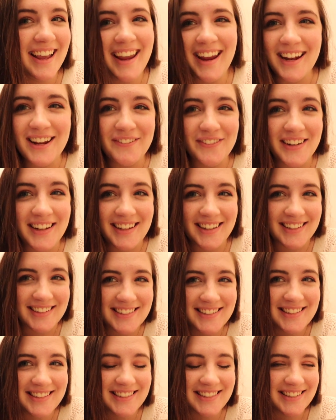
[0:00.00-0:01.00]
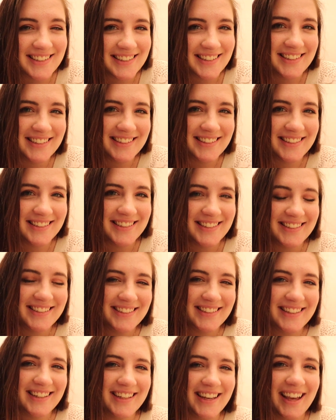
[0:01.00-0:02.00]
and if it is,
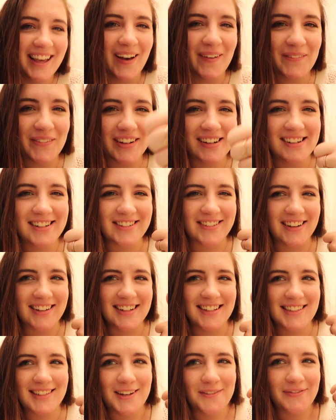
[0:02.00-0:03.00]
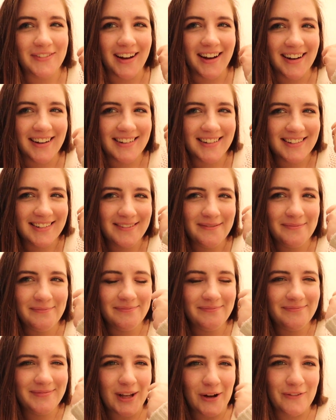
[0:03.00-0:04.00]
I hope you're enjoying it so far.
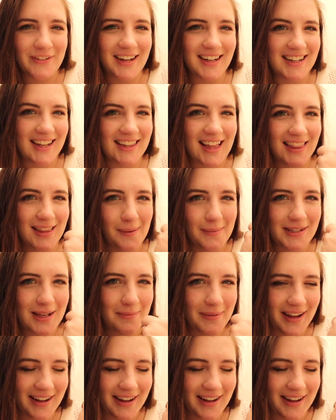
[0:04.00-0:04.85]
Don't forget to hit that thumbs up